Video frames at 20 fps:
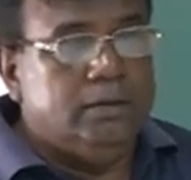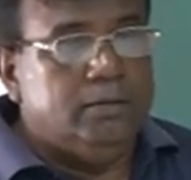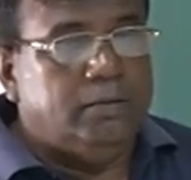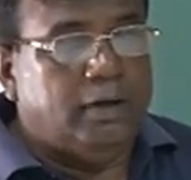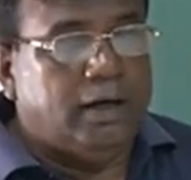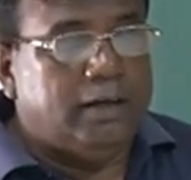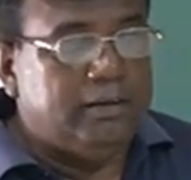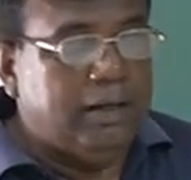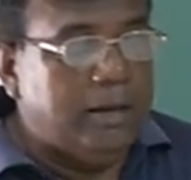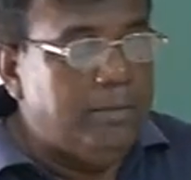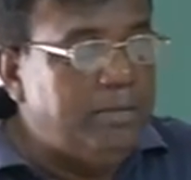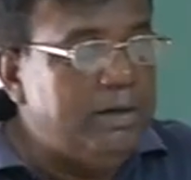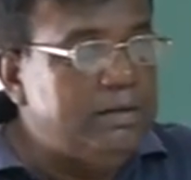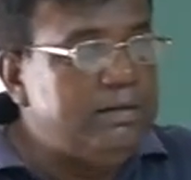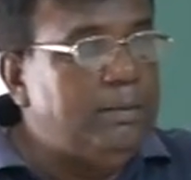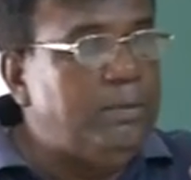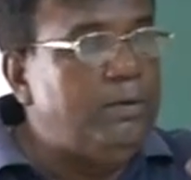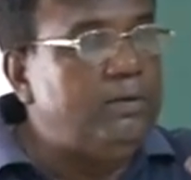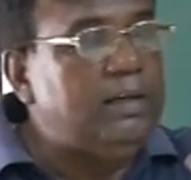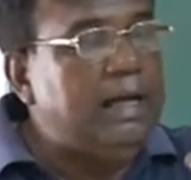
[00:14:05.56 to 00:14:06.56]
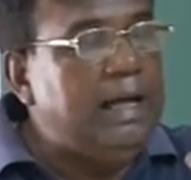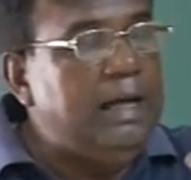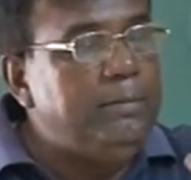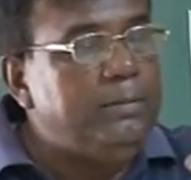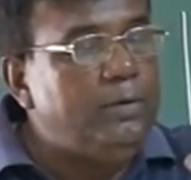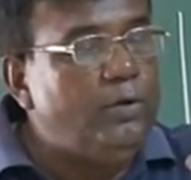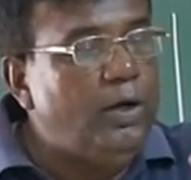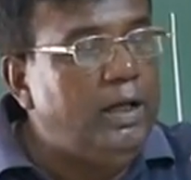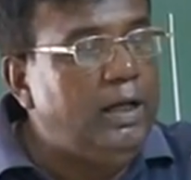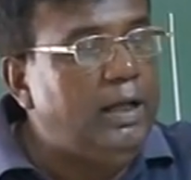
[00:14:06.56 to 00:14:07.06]
For example, suppose I
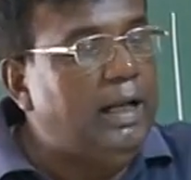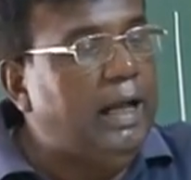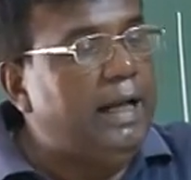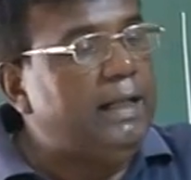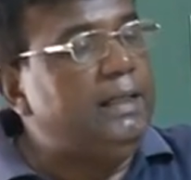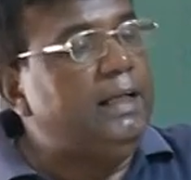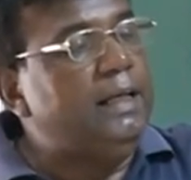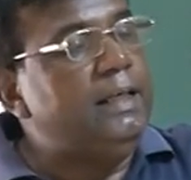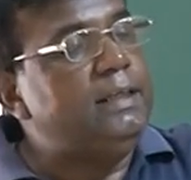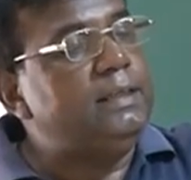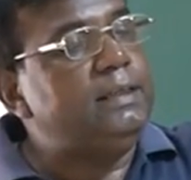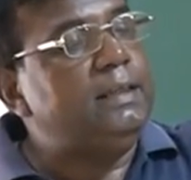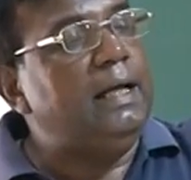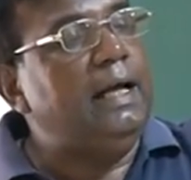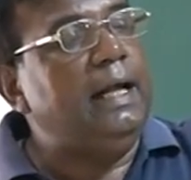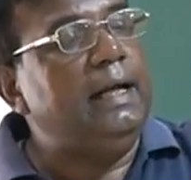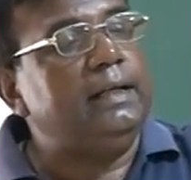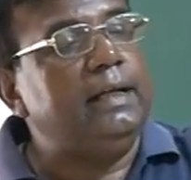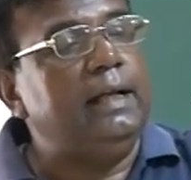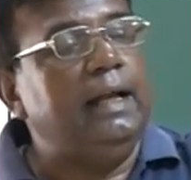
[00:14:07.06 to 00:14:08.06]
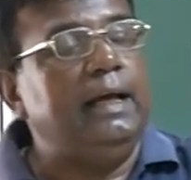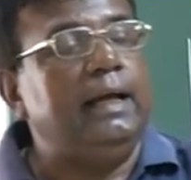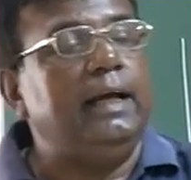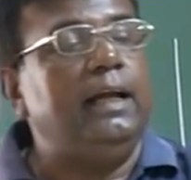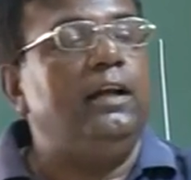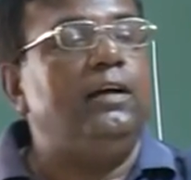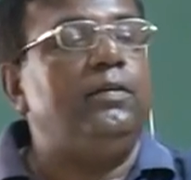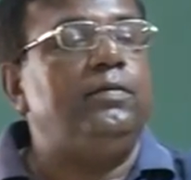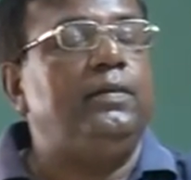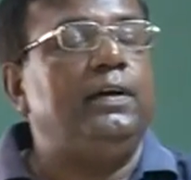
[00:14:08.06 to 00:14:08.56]
am going like this at an
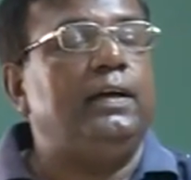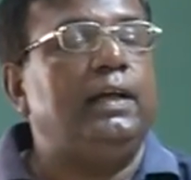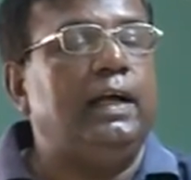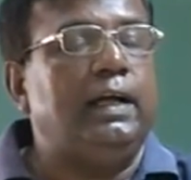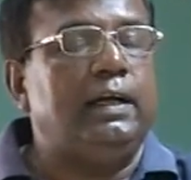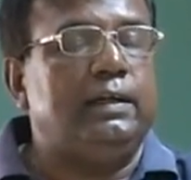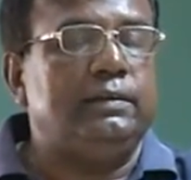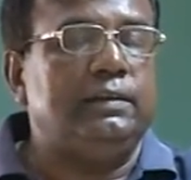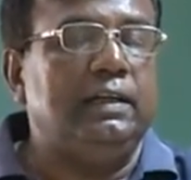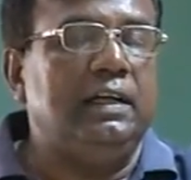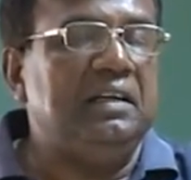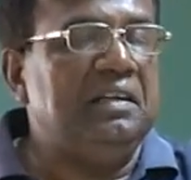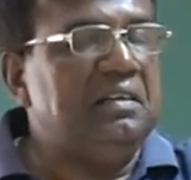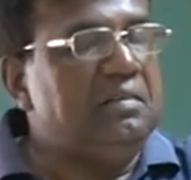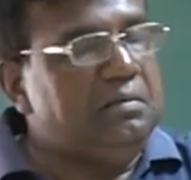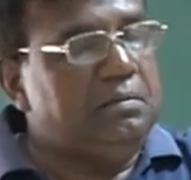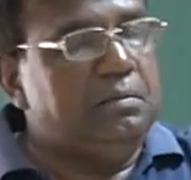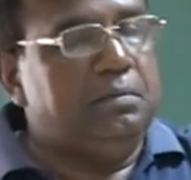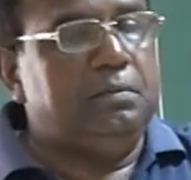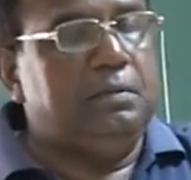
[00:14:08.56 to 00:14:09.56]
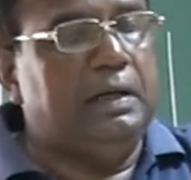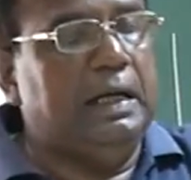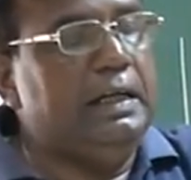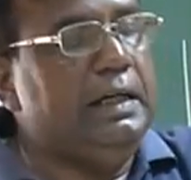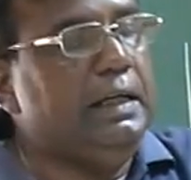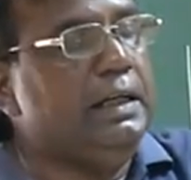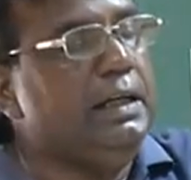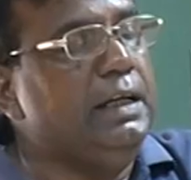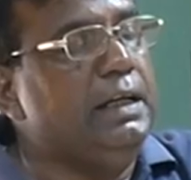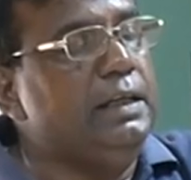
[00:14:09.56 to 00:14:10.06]
angle of attack, say 10
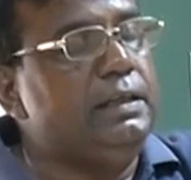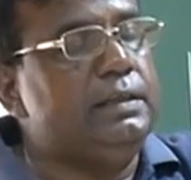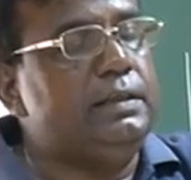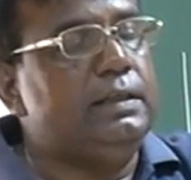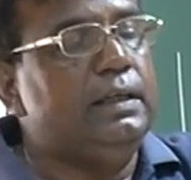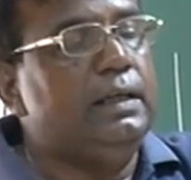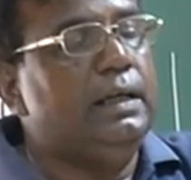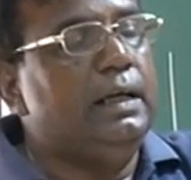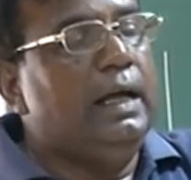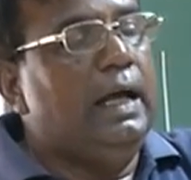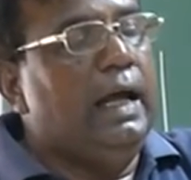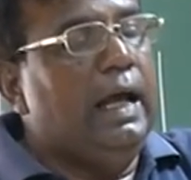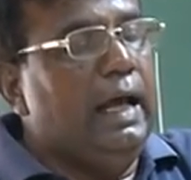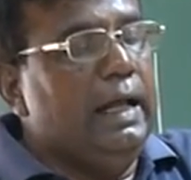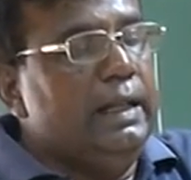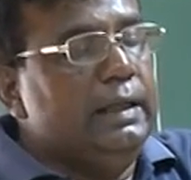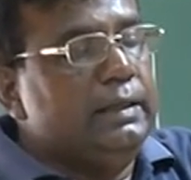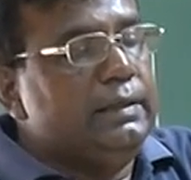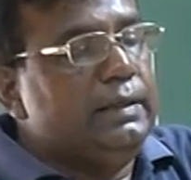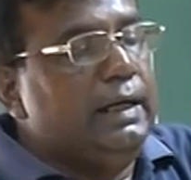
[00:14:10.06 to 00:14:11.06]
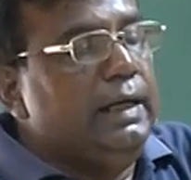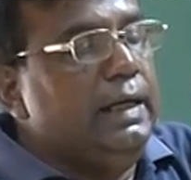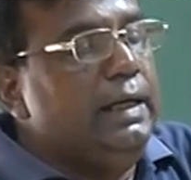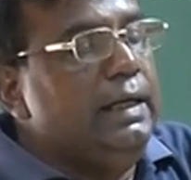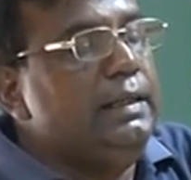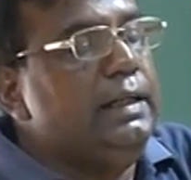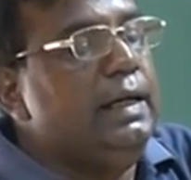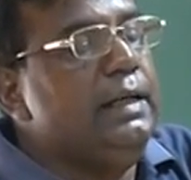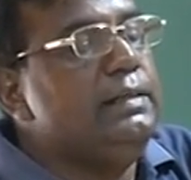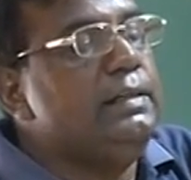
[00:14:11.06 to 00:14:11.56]
degrees, and
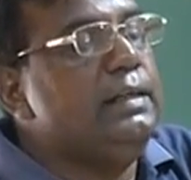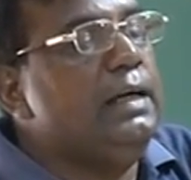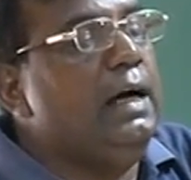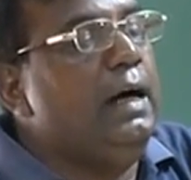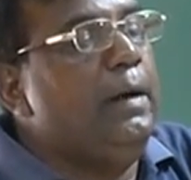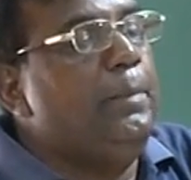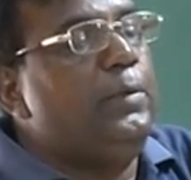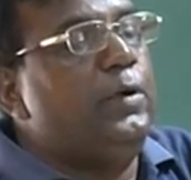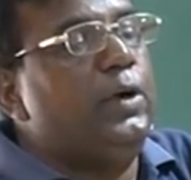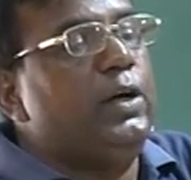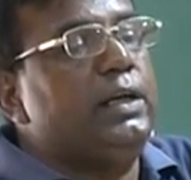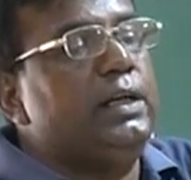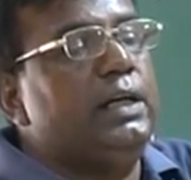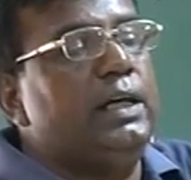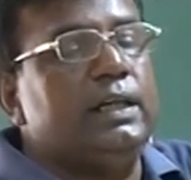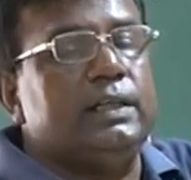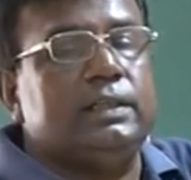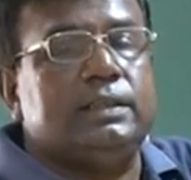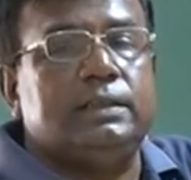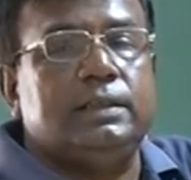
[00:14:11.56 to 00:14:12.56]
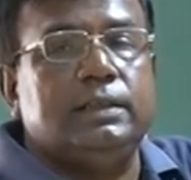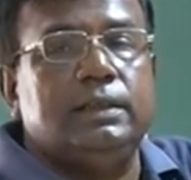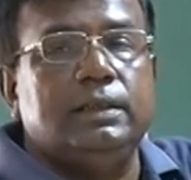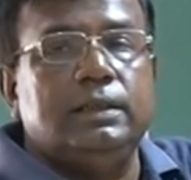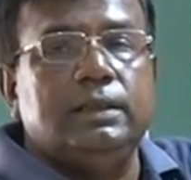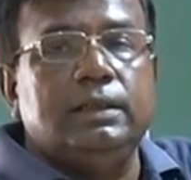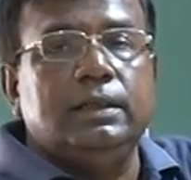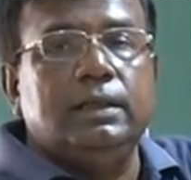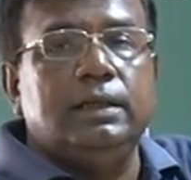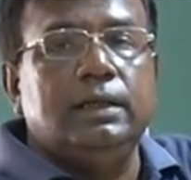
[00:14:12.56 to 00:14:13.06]
suddenly there is an upward gust.
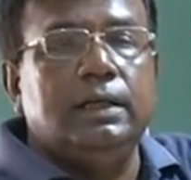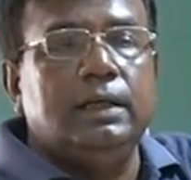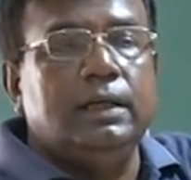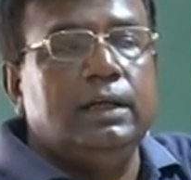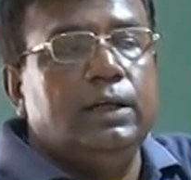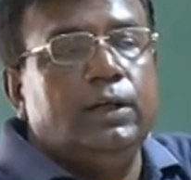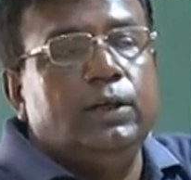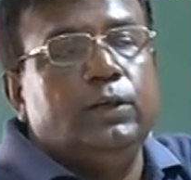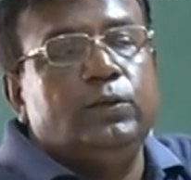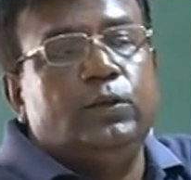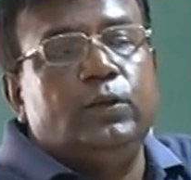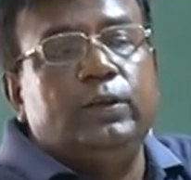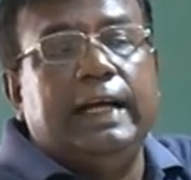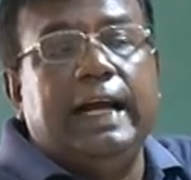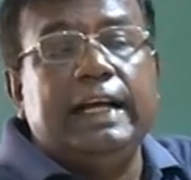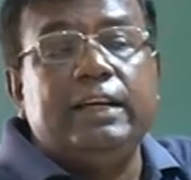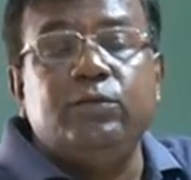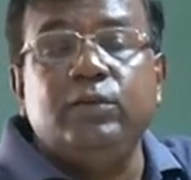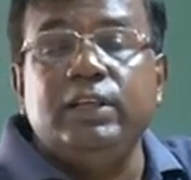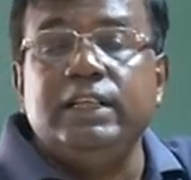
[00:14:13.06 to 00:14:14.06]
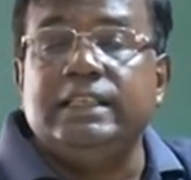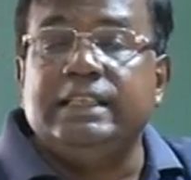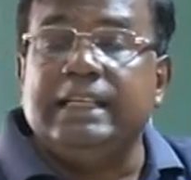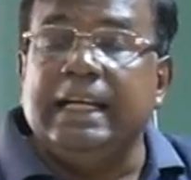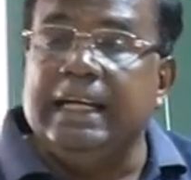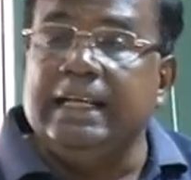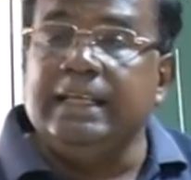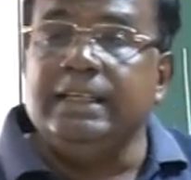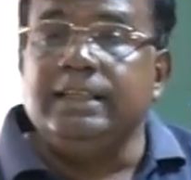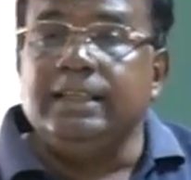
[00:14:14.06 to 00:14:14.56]
So that will
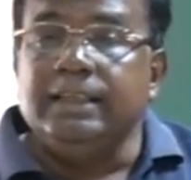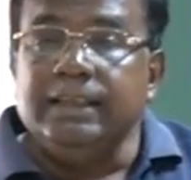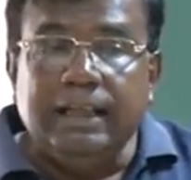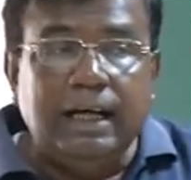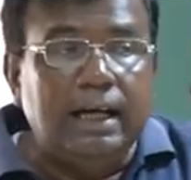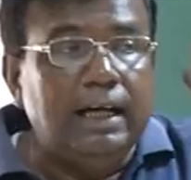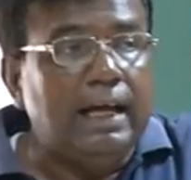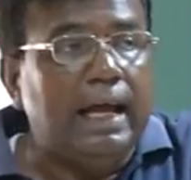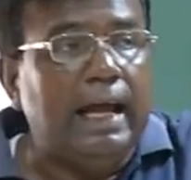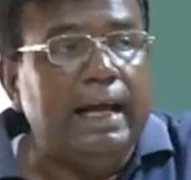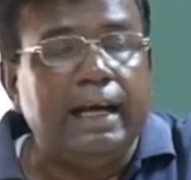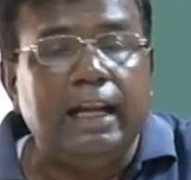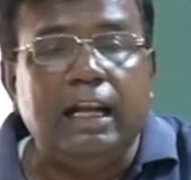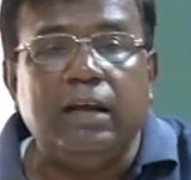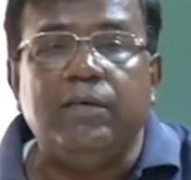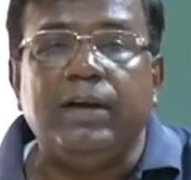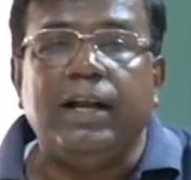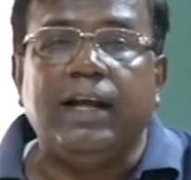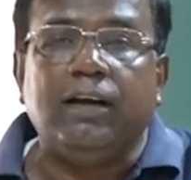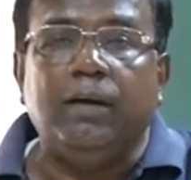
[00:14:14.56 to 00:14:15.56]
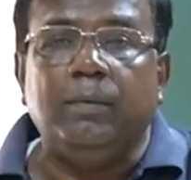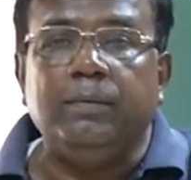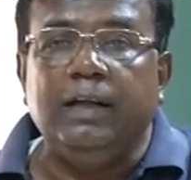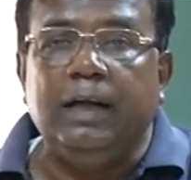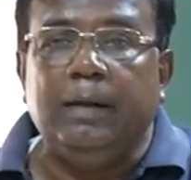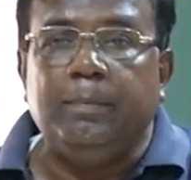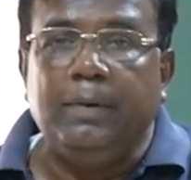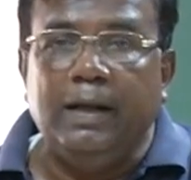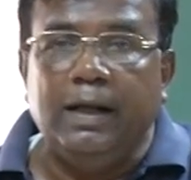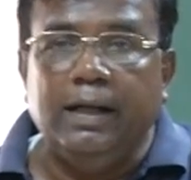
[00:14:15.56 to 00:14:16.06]
change the angle of attack of the
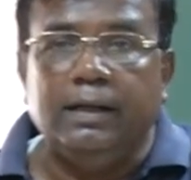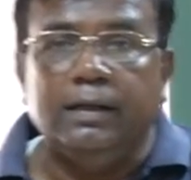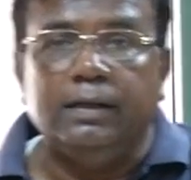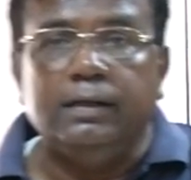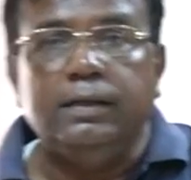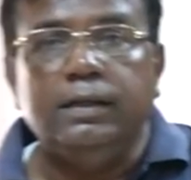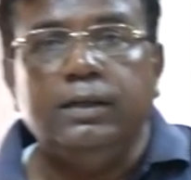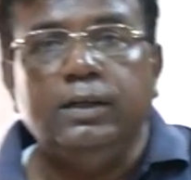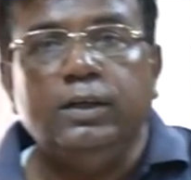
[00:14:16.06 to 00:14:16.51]
airplane.